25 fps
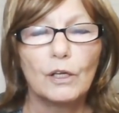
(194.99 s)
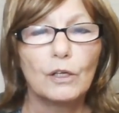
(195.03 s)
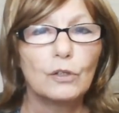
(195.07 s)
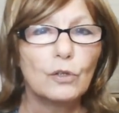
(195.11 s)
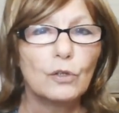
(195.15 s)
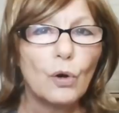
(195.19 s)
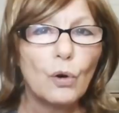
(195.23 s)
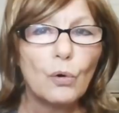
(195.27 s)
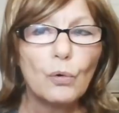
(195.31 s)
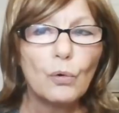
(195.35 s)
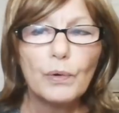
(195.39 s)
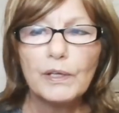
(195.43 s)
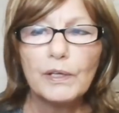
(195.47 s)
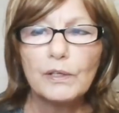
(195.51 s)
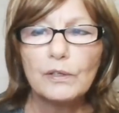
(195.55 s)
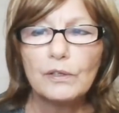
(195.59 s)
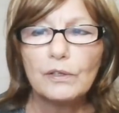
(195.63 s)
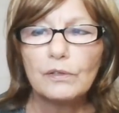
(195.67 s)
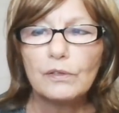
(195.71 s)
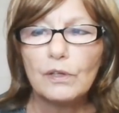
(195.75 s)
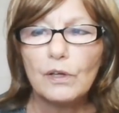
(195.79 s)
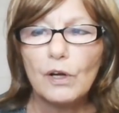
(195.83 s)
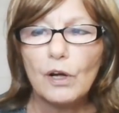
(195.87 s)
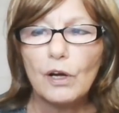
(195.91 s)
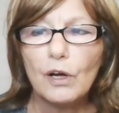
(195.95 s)
"Go
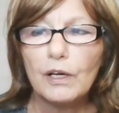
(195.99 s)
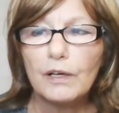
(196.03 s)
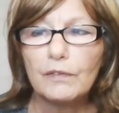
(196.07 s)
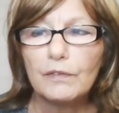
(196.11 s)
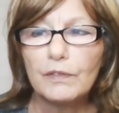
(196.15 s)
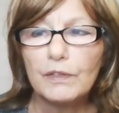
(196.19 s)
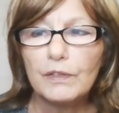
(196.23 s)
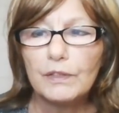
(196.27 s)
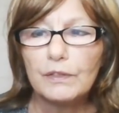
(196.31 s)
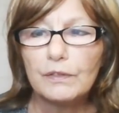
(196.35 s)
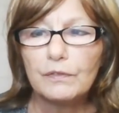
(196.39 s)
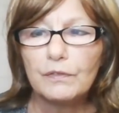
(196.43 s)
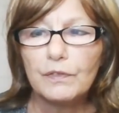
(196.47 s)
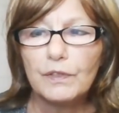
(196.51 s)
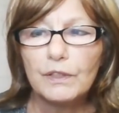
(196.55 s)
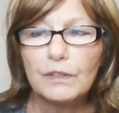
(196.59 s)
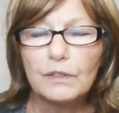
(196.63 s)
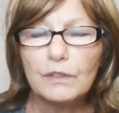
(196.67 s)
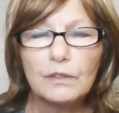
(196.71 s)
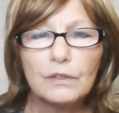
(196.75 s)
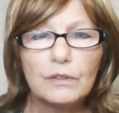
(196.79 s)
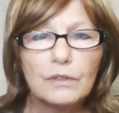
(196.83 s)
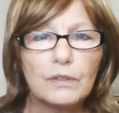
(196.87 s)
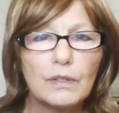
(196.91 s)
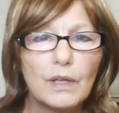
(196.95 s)
into the harvest
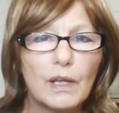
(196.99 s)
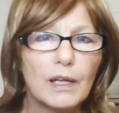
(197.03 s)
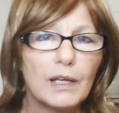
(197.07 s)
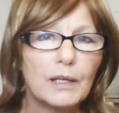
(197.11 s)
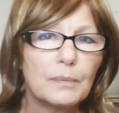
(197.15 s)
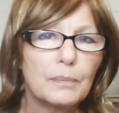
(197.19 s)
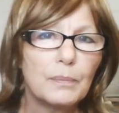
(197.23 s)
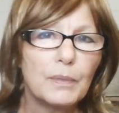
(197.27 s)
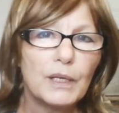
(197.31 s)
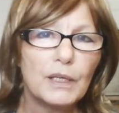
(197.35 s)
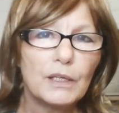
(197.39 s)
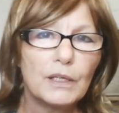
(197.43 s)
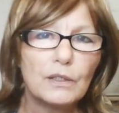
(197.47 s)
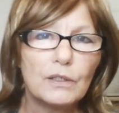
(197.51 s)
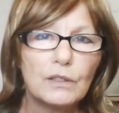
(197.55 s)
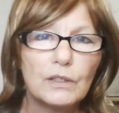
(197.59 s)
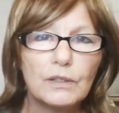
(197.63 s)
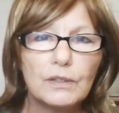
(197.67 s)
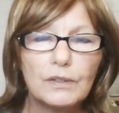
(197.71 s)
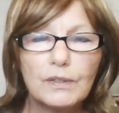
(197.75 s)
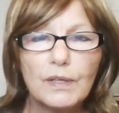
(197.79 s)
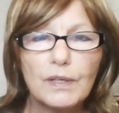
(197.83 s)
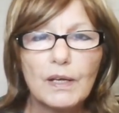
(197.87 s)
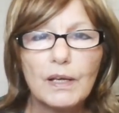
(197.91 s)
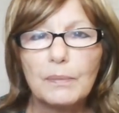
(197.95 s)
fields and make
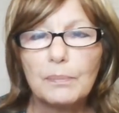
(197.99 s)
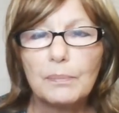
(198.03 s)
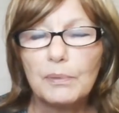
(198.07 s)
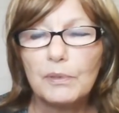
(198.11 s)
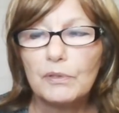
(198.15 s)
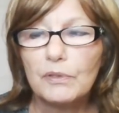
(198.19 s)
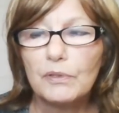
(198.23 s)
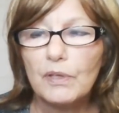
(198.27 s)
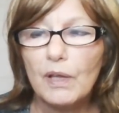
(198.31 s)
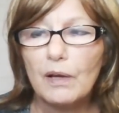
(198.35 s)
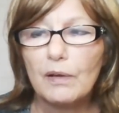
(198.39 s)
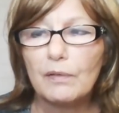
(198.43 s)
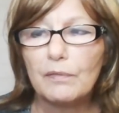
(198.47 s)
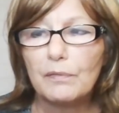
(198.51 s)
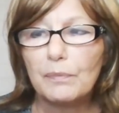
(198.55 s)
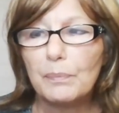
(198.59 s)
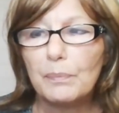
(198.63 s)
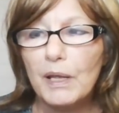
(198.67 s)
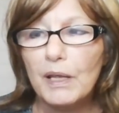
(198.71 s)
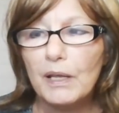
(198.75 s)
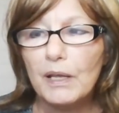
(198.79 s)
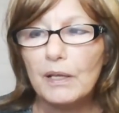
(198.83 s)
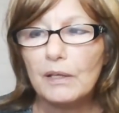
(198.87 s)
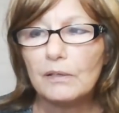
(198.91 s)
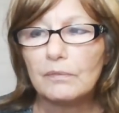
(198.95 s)
disciples of
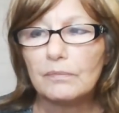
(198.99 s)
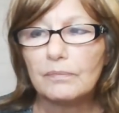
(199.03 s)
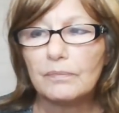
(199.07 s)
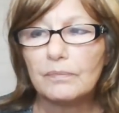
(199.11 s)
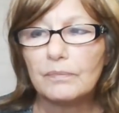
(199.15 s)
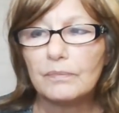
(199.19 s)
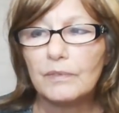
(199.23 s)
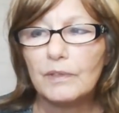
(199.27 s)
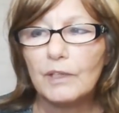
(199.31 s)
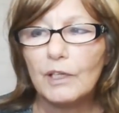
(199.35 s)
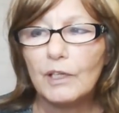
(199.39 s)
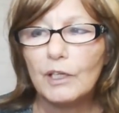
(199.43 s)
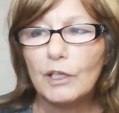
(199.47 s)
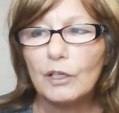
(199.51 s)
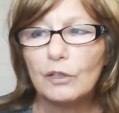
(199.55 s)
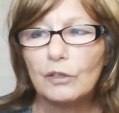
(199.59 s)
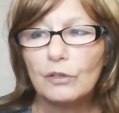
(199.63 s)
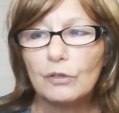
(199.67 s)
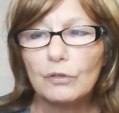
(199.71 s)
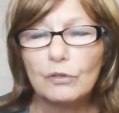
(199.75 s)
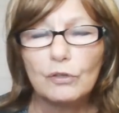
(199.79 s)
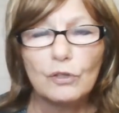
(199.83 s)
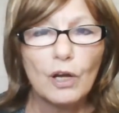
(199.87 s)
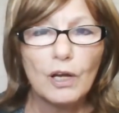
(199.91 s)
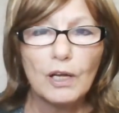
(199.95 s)
men.
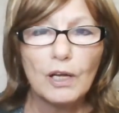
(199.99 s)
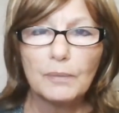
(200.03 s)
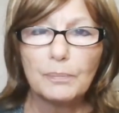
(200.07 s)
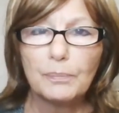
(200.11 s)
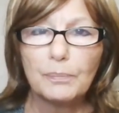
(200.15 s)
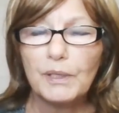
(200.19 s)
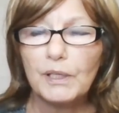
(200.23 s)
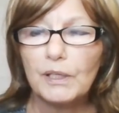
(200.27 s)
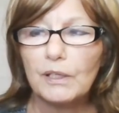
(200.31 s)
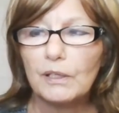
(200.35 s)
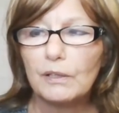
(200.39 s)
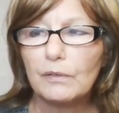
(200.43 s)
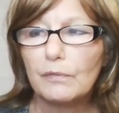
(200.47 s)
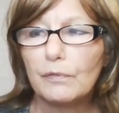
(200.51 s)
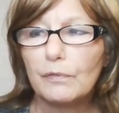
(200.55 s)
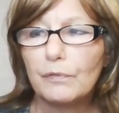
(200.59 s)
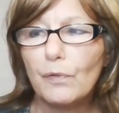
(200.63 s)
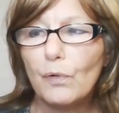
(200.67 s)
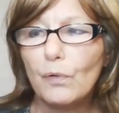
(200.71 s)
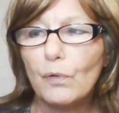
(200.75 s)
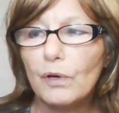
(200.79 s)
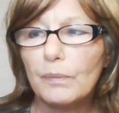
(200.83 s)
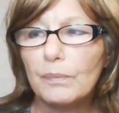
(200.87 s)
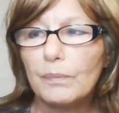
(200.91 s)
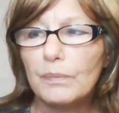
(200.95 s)
Do not be
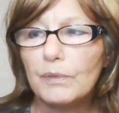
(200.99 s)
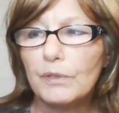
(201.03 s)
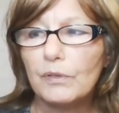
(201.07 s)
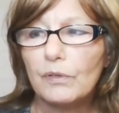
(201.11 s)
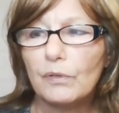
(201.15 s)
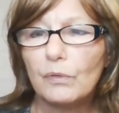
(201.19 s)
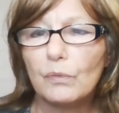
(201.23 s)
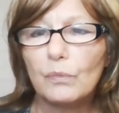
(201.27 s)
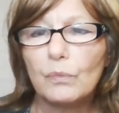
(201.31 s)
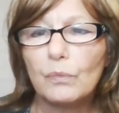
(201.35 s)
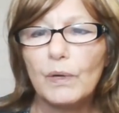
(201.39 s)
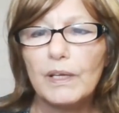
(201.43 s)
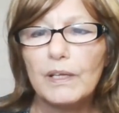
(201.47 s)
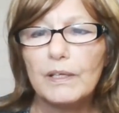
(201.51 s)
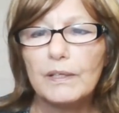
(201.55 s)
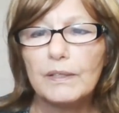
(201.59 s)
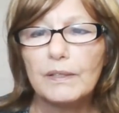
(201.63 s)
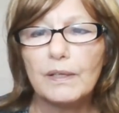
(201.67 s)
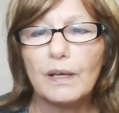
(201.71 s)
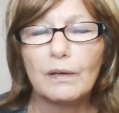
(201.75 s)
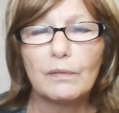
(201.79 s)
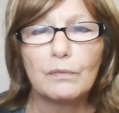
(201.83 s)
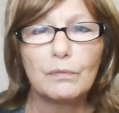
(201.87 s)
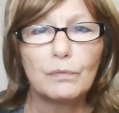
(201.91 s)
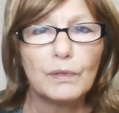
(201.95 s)
conformed to the ways
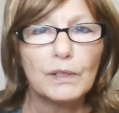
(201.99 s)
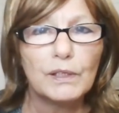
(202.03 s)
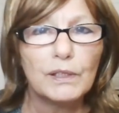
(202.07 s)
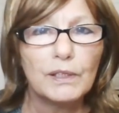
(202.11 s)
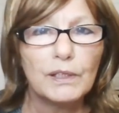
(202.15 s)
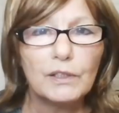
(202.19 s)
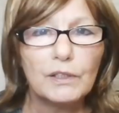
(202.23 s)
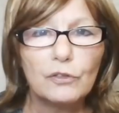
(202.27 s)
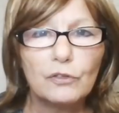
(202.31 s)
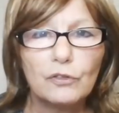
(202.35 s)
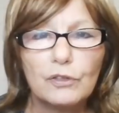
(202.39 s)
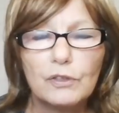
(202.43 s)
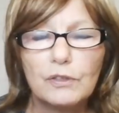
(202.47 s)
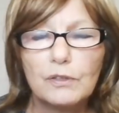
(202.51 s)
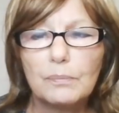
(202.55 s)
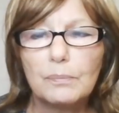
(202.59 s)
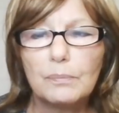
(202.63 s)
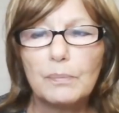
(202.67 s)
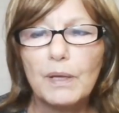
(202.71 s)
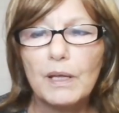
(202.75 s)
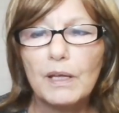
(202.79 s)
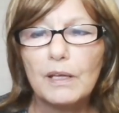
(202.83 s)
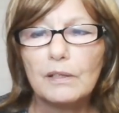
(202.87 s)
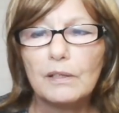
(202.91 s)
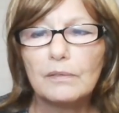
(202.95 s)
of religious
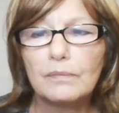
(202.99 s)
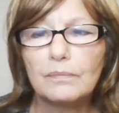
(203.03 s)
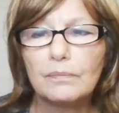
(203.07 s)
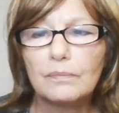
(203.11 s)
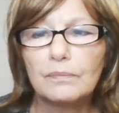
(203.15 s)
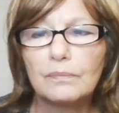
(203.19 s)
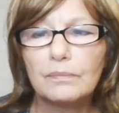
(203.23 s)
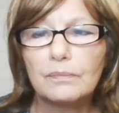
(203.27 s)
men,